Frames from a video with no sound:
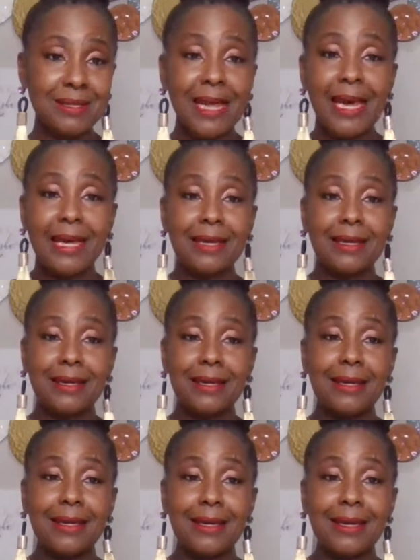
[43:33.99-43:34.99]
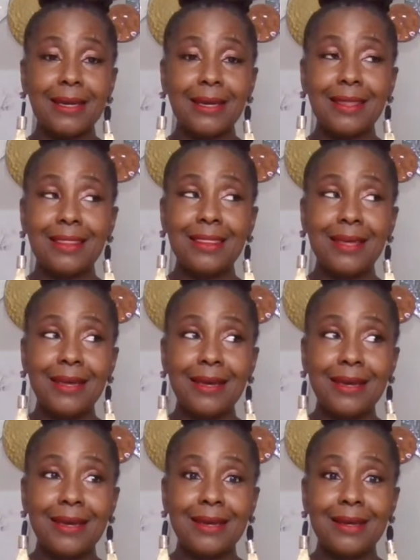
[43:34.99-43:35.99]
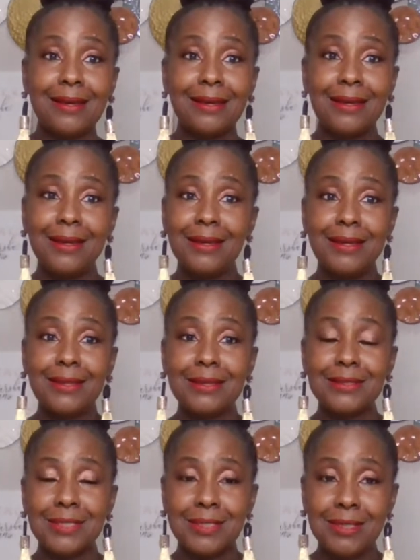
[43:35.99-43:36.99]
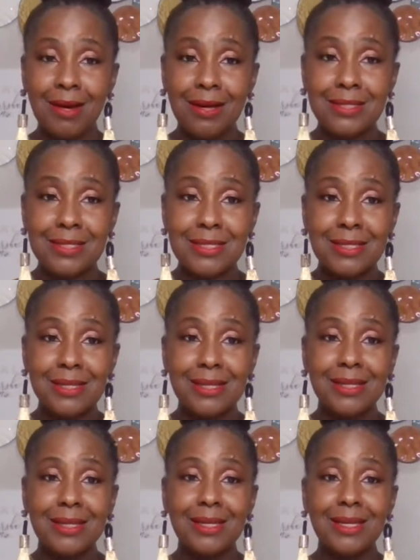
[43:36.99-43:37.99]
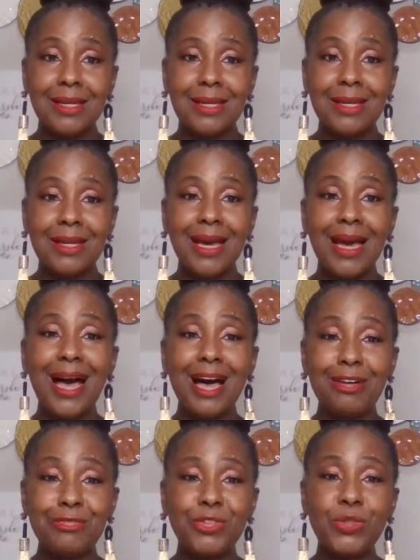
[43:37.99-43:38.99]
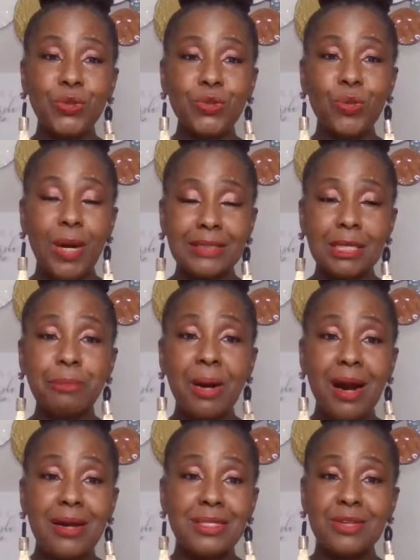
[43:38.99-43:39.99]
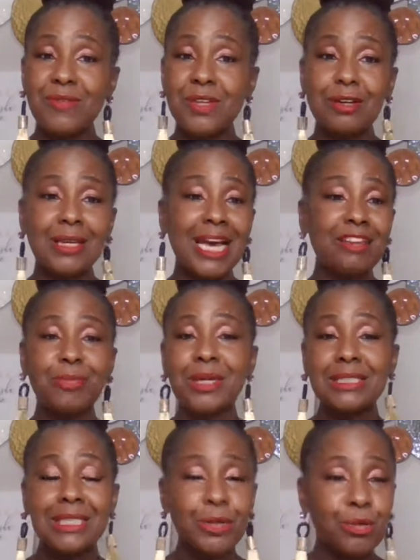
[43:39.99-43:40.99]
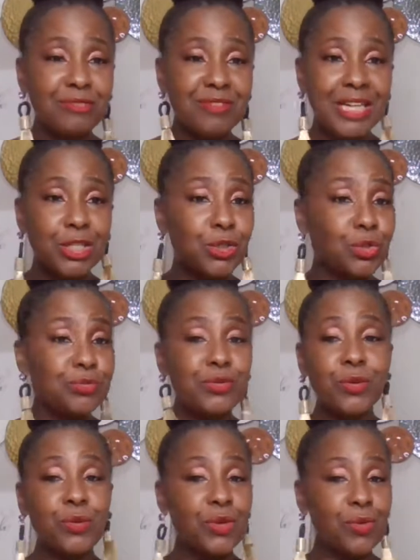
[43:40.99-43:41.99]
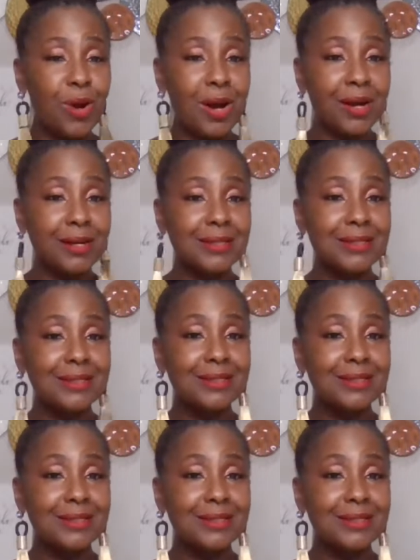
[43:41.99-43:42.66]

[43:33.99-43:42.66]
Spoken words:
Like, they need to not have you as a part of their life because they don't value you for who you are.